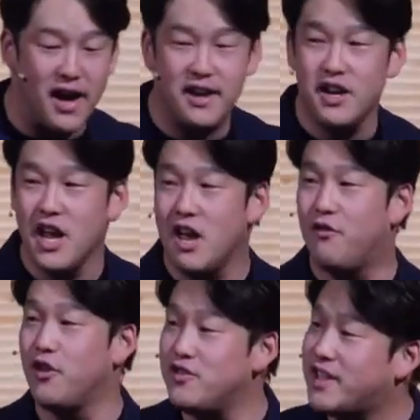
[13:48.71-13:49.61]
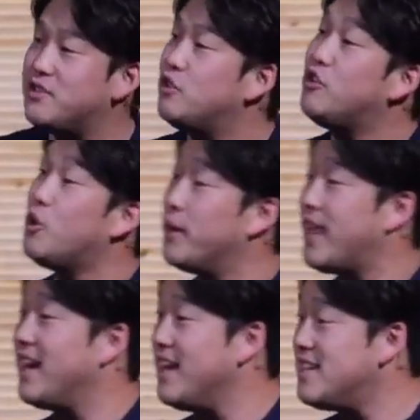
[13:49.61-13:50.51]
And for those of you guys who don't know what
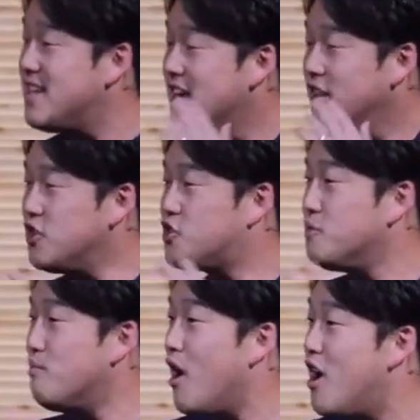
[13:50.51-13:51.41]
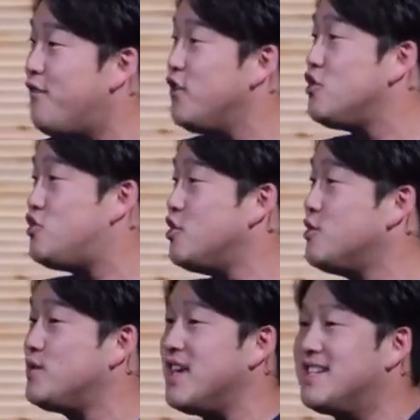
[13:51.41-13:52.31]
that is, the Shema for the
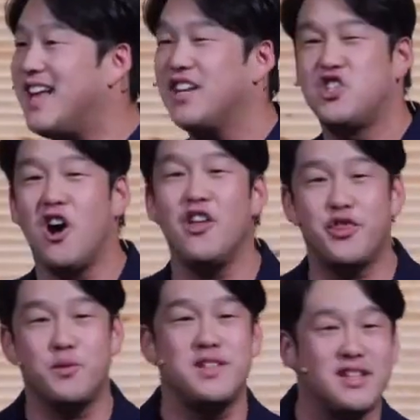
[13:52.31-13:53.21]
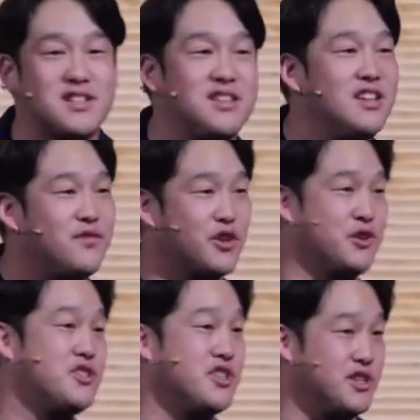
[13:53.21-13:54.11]
Jews is like John 3:16 for
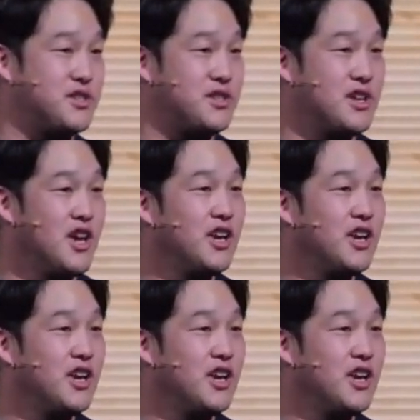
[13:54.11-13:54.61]
Christians.